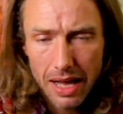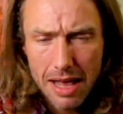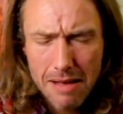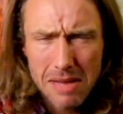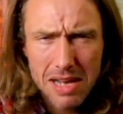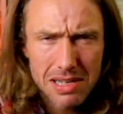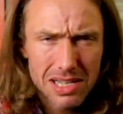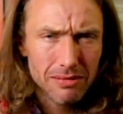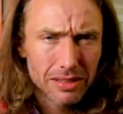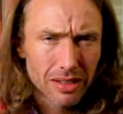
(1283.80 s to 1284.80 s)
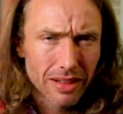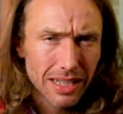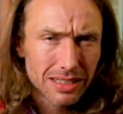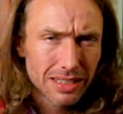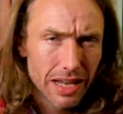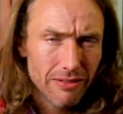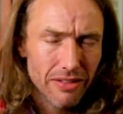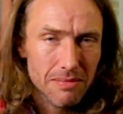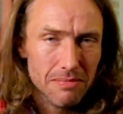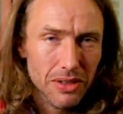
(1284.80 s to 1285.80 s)
Maybe she was on that snake
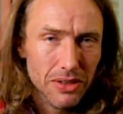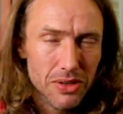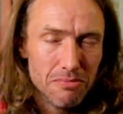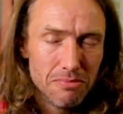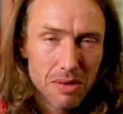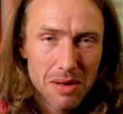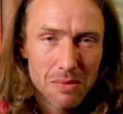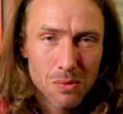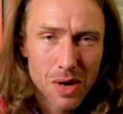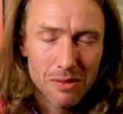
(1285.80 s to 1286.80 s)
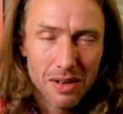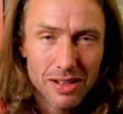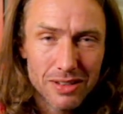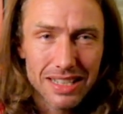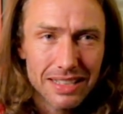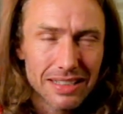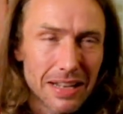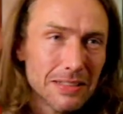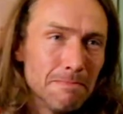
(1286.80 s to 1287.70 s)
venom. Who blooming well knows these days?